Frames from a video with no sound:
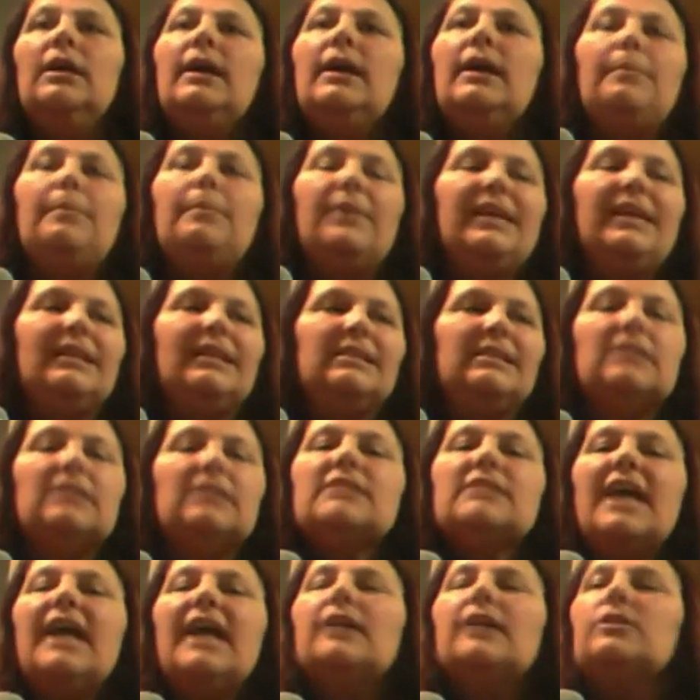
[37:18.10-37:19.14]
But it didn't
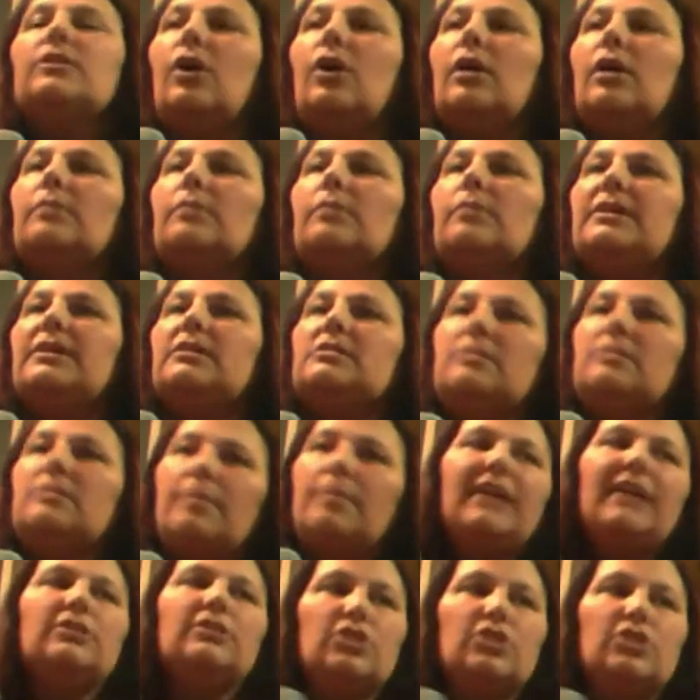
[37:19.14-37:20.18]
take long because the
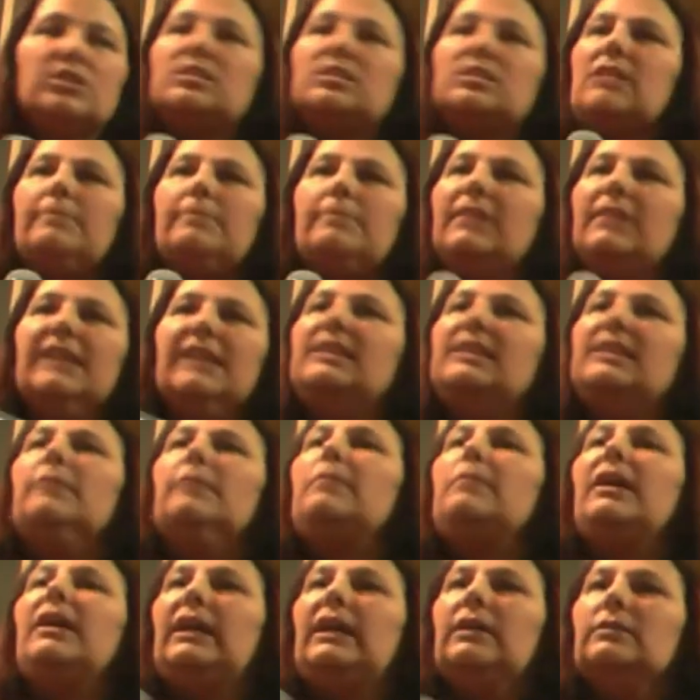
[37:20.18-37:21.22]
banks just stopped lending
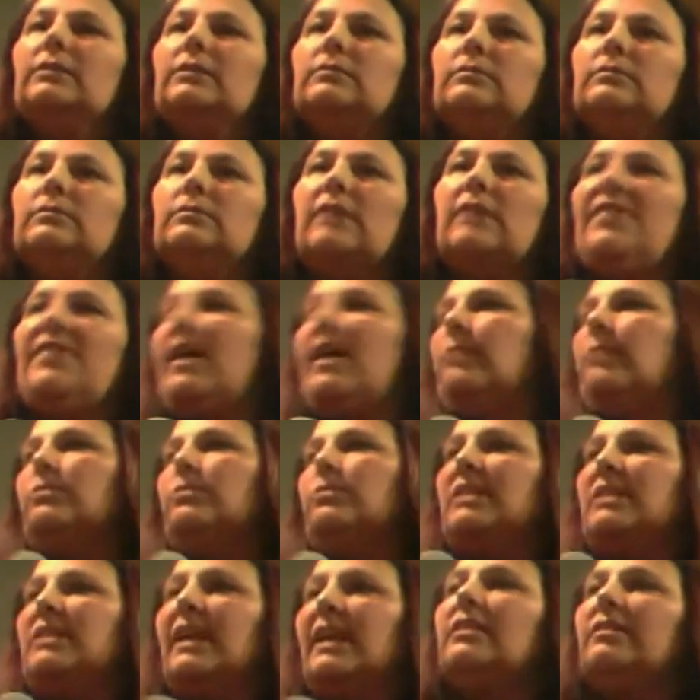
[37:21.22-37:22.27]
money. And that was
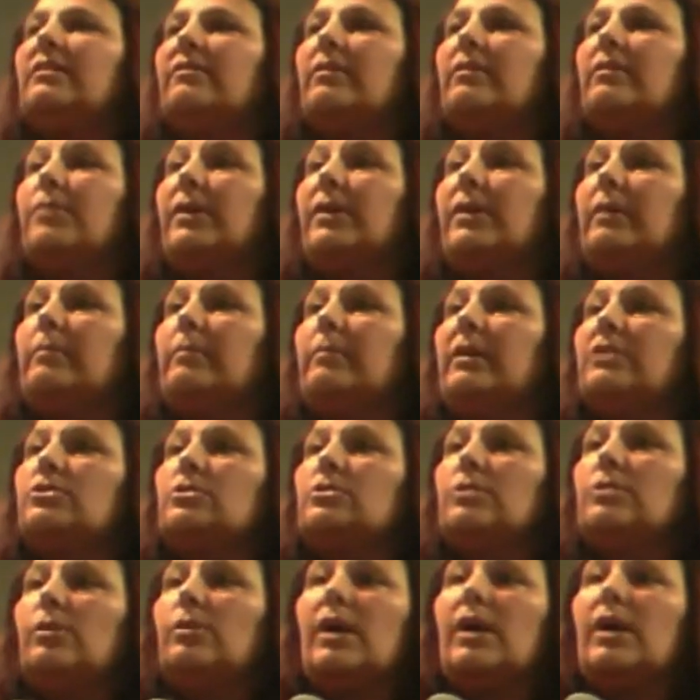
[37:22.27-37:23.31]
the end of it pretty
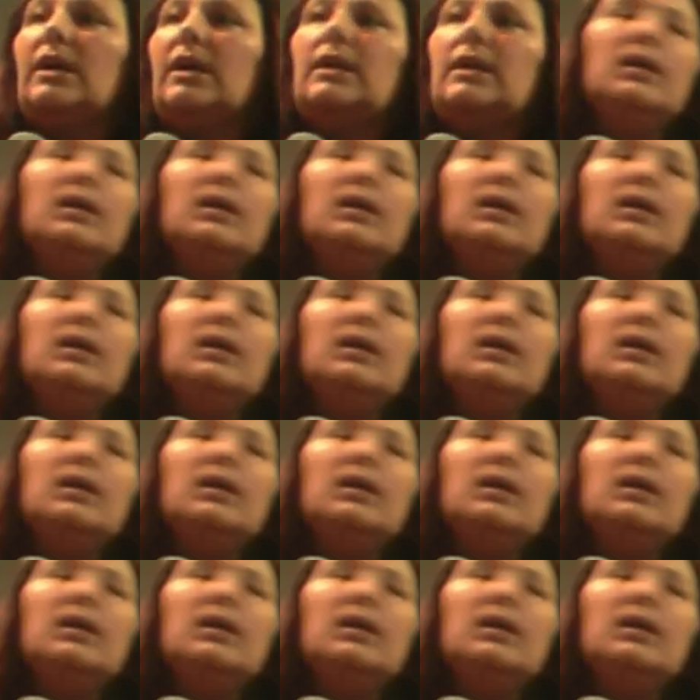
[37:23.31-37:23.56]
much, okay?